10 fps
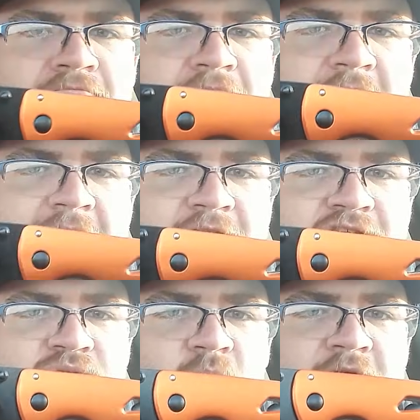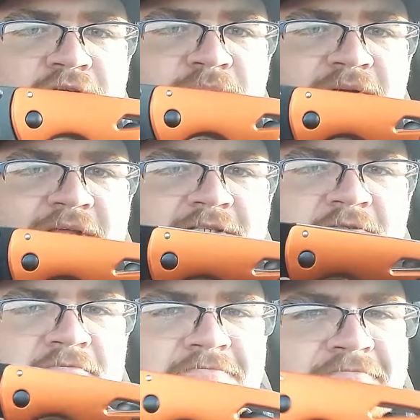I like the swedge up here.
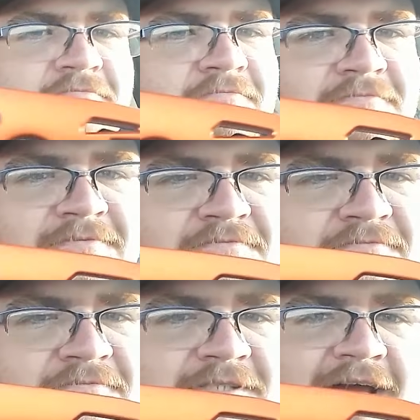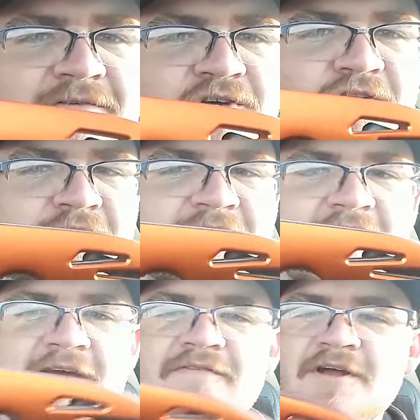That's kind of a good looking
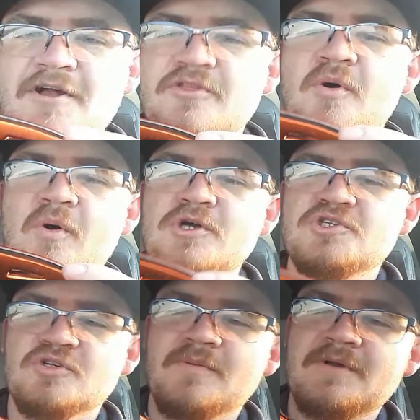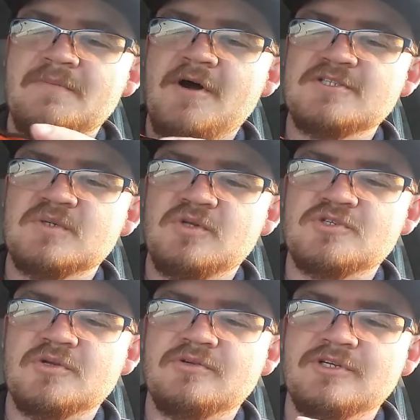knife. The orange aluminum also
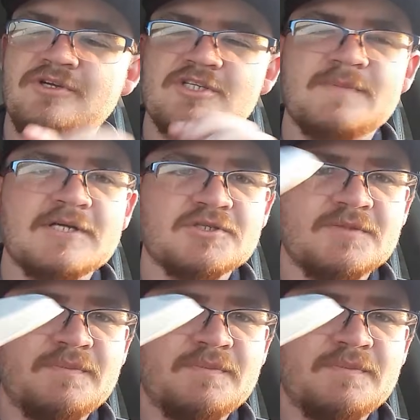looks really, really good, especially